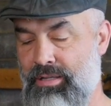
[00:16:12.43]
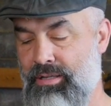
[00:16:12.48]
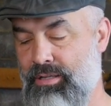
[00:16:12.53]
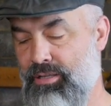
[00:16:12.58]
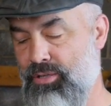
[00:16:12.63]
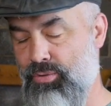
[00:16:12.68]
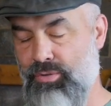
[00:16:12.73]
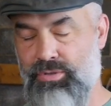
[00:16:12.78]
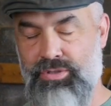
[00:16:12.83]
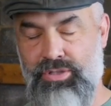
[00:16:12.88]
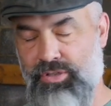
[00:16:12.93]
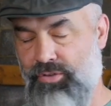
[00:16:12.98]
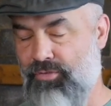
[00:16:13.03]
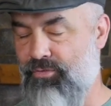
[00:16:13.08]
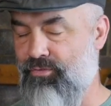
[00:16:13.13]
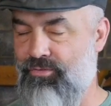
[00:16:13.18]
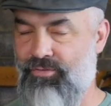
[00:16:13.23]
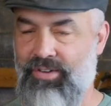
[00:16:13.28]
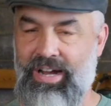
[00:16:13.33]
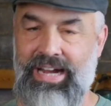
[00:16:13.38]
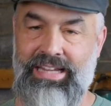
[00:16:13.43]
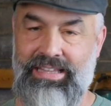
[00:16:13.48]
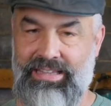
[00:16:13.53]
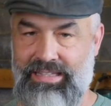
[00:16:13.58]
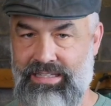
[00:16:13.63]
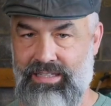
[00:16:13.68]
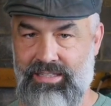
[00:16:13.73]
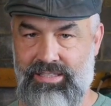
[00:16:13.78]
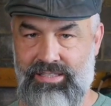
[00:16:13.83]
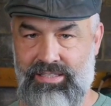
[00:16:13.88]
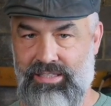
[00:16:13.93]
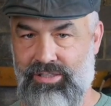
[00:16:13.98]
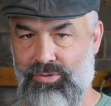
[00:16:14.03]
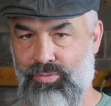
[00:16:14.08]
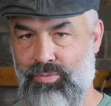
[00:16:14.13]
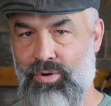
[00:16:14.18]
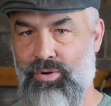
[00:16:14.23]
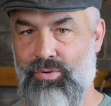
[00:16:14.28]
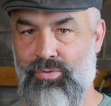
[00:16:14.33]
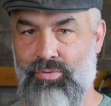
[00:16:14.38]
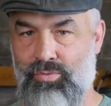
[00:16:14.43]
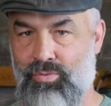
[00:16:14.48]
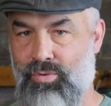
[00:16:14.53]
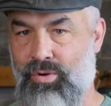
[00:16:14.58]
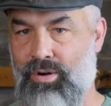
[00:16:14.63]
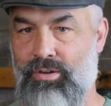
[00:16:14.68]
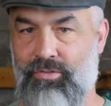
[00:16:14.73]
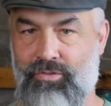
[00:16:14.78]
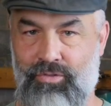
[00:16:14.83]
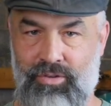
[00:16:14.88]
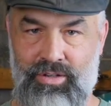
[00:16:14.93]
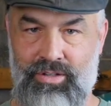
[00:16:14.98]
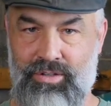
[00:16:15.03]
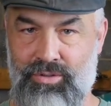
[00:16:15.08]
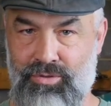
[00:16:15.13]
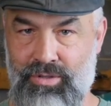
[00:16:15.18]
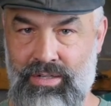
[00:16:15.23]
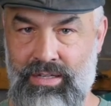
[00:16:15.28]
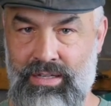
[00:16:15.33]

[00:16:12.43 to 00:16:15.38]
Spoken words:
you will just fight this. This won't work for you.